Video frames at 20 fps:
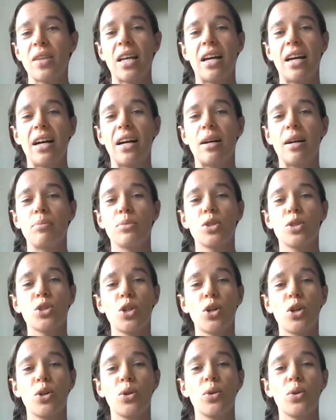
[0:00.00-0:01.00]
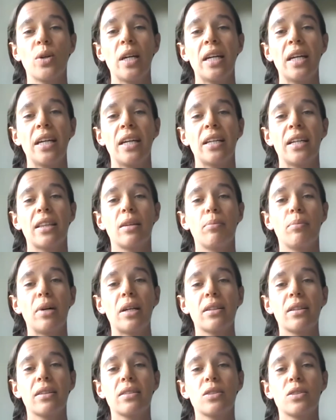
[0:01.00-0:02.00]
Um, so the
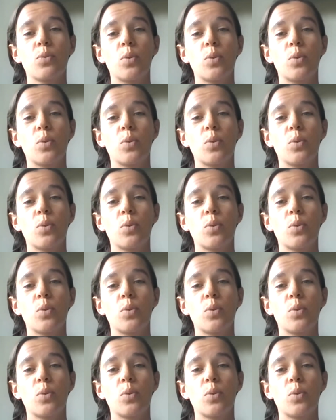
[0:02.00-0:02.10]
months